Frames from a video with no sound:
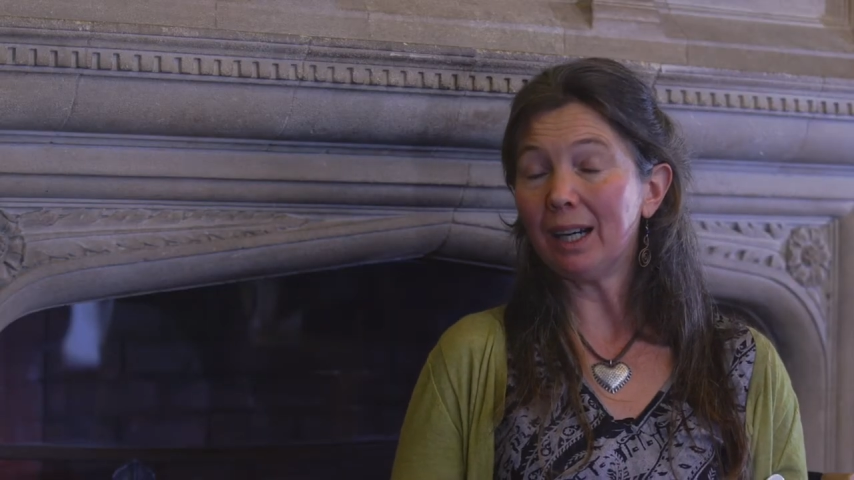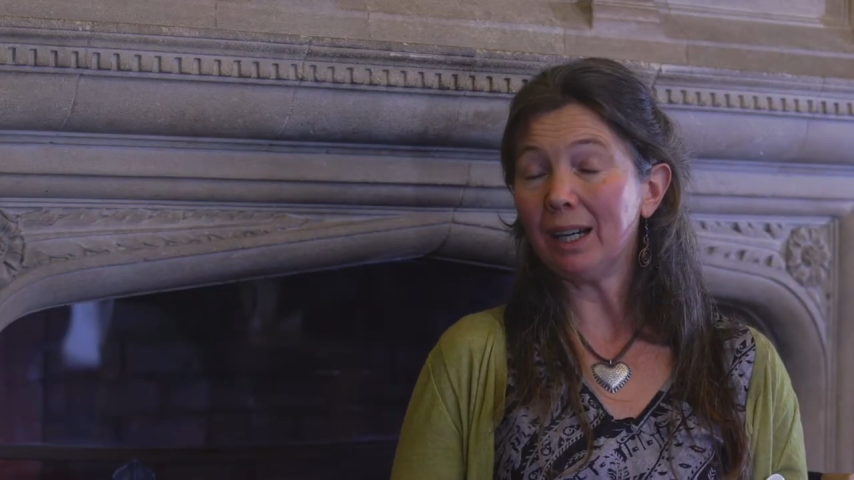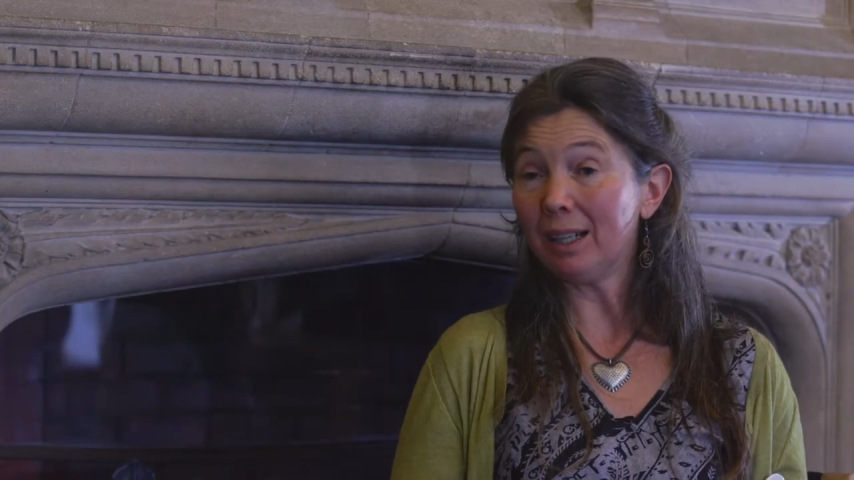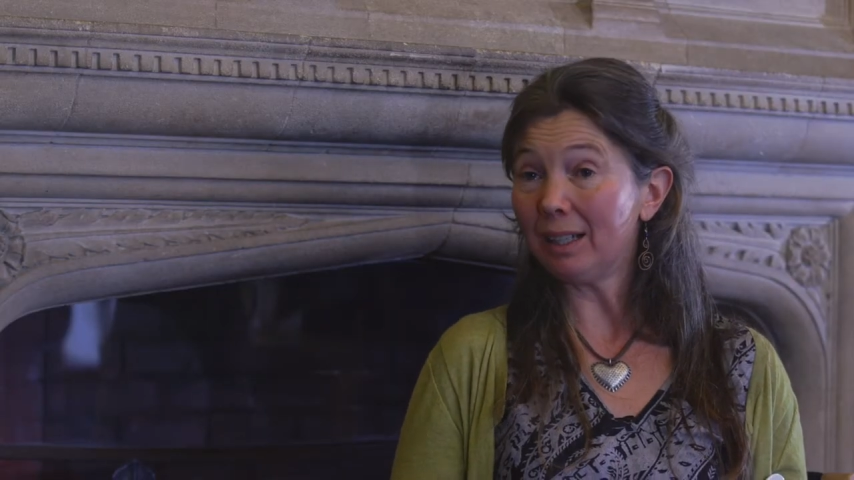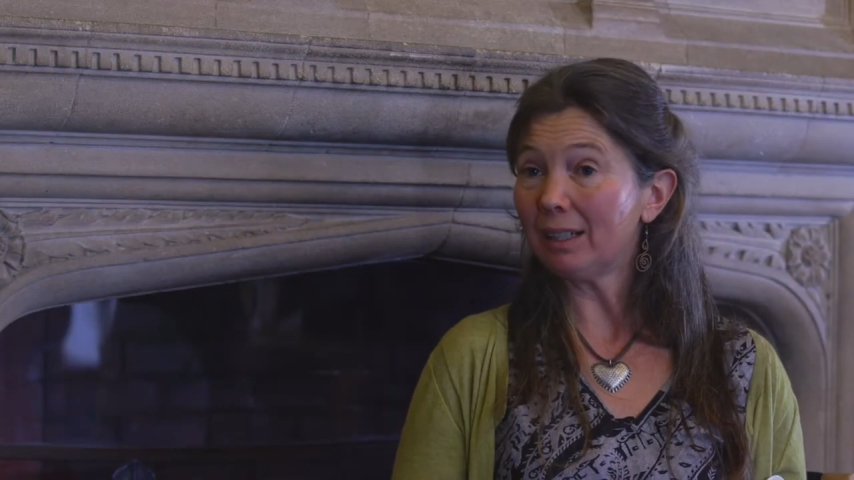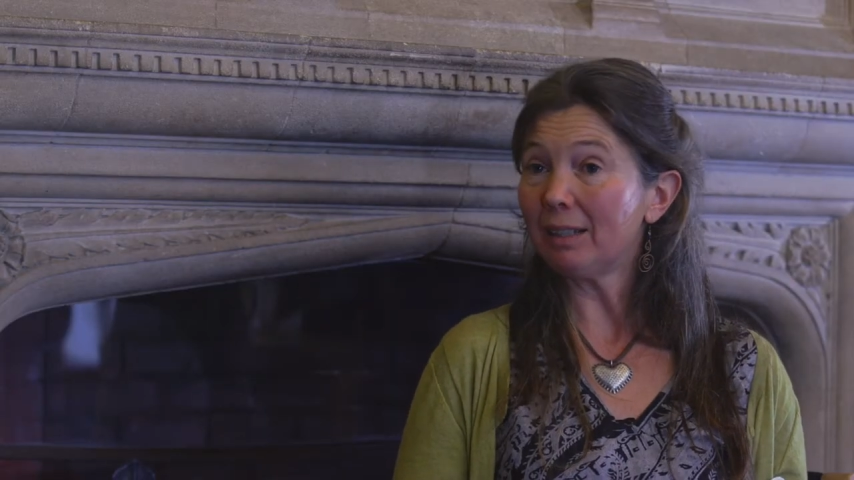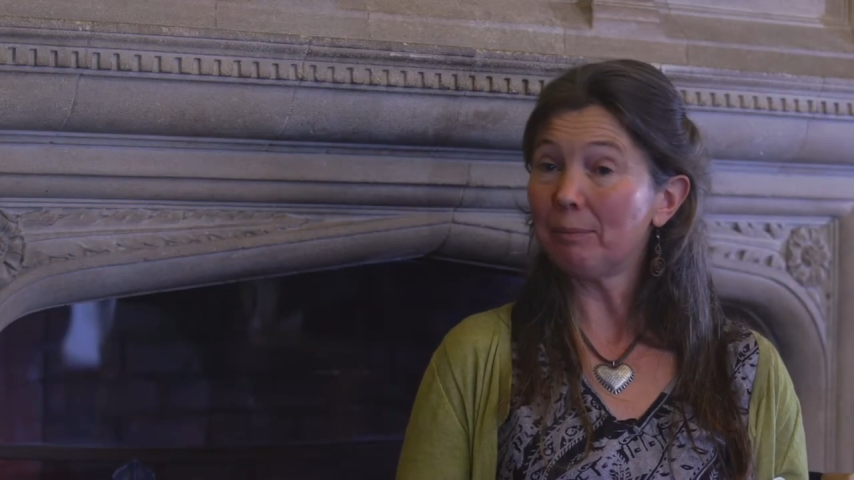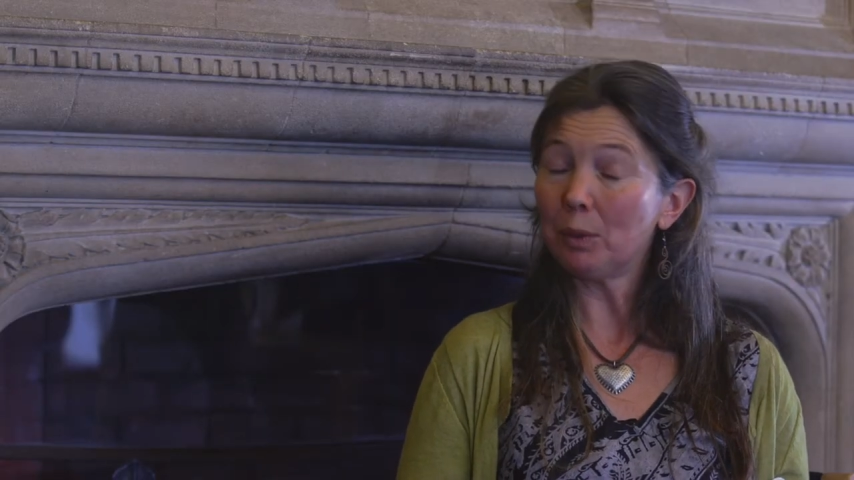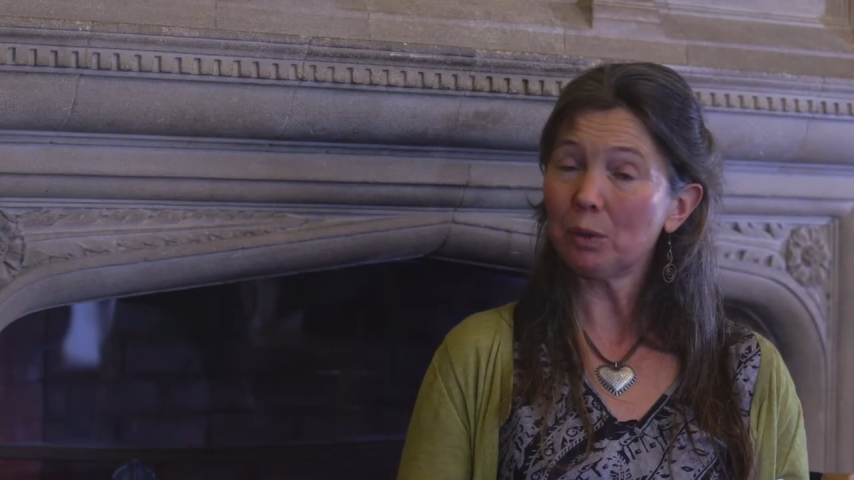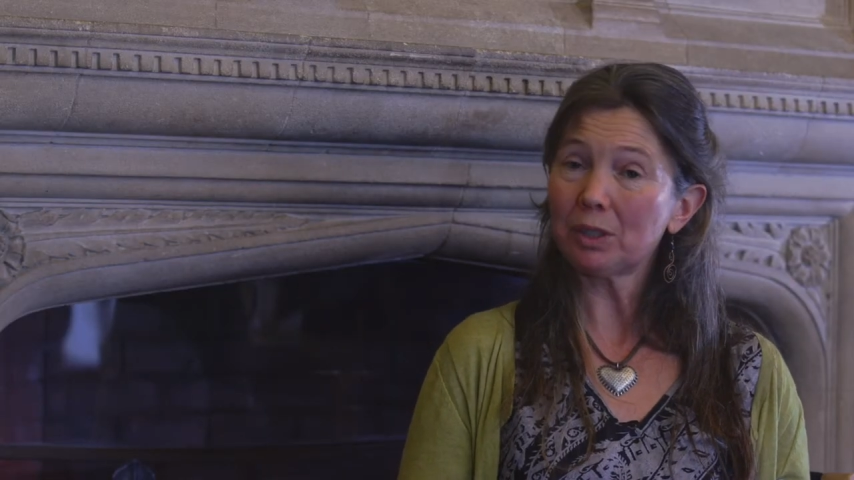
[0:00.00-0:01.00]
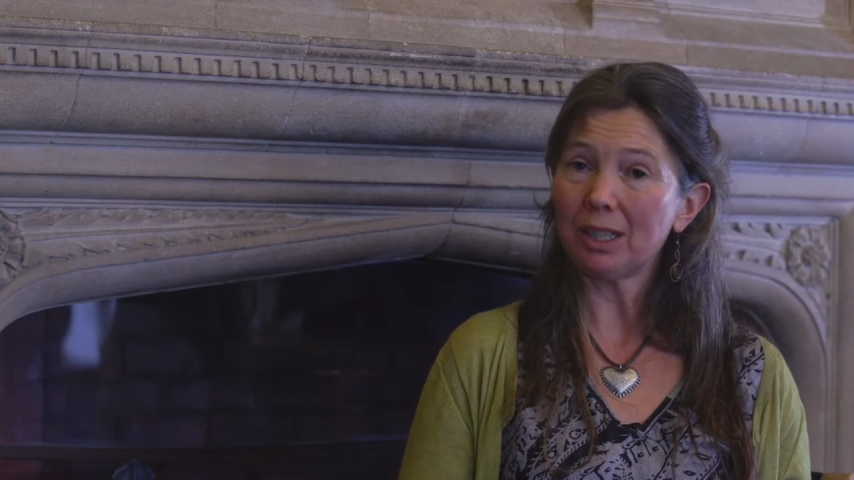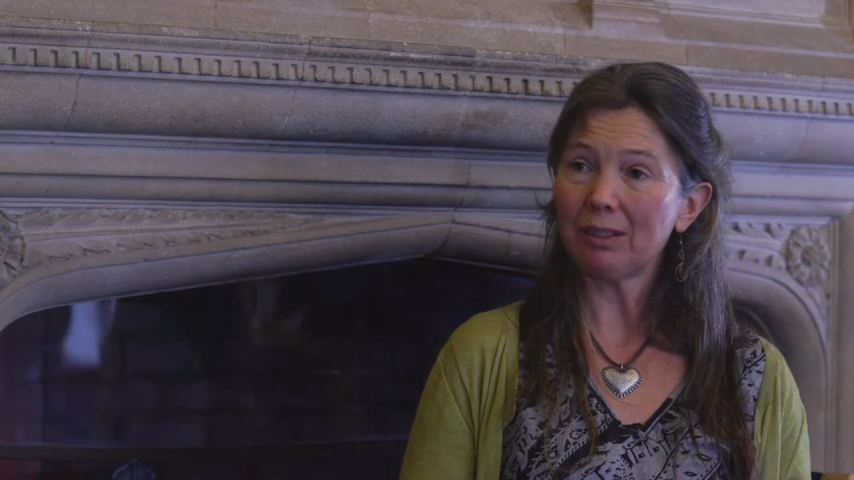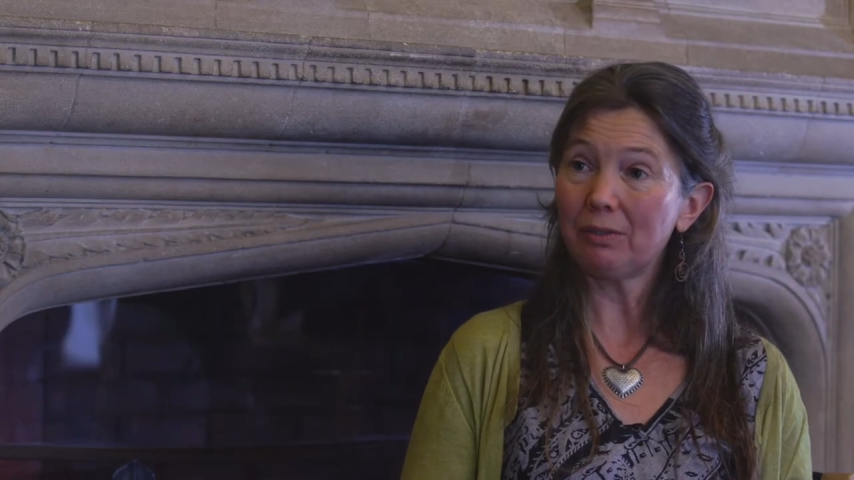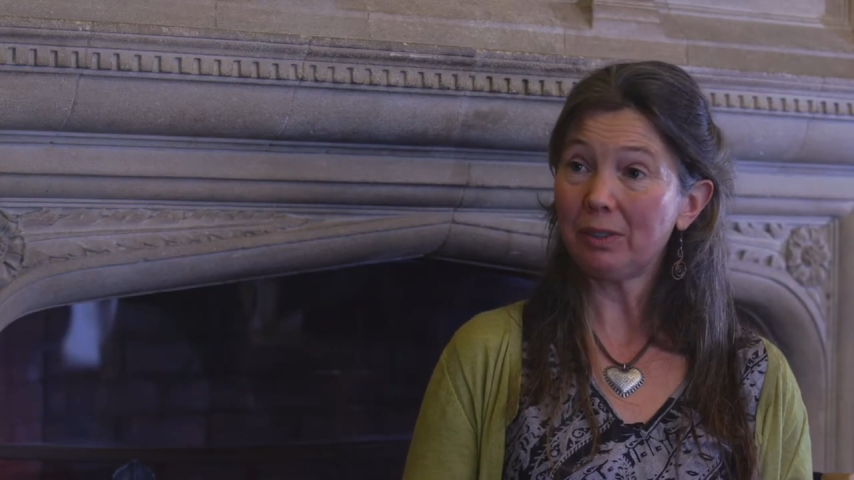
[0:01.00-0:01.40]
are importing